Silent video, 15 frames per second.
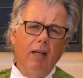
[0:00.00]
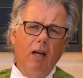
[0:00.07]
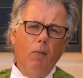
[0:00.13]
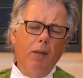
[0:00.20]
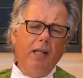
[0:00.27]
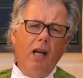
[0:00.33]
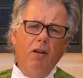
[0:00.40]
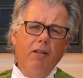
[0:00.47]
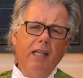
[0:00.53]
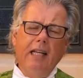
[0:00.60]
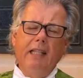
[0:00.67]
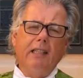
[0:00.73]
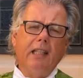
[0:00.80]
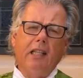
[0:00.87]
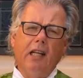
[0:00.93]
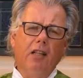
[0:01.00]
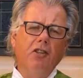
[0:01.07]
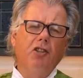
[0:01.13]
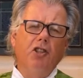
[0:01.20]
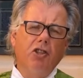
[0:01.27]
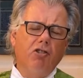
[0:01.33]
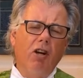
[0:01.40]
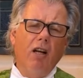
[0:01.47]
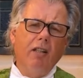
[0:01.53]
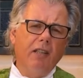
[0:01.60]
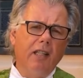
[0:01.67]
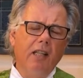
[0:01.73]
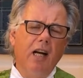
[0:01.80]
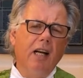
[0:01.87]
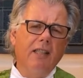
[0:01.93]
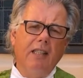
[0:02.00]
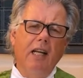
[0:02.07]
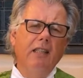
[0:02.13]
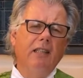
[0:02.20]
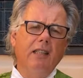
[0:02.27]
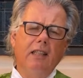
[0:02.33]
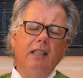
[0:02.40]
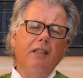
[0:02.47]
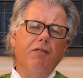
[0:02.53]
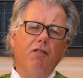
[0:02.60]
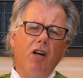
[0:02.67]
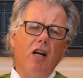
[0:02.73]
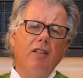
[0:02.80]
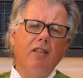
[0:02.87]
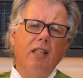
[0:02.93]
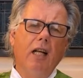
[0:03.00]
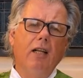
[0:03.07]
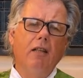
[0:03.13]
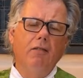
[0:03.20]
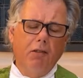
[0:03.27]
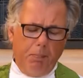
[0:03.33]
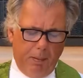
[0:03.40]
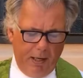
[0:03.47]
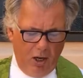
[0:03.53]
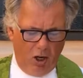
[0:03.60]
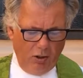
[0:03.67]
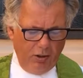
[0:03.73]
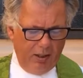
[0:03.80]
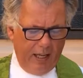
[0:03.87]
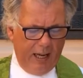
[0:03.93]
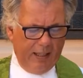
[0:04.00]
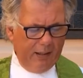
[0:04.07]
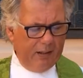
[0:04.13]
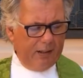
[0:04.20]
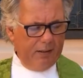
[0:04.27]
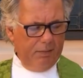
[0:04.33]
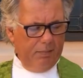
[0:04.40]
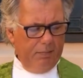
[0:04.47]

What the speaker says: We don't need to construct an identity for ourselves beyond that.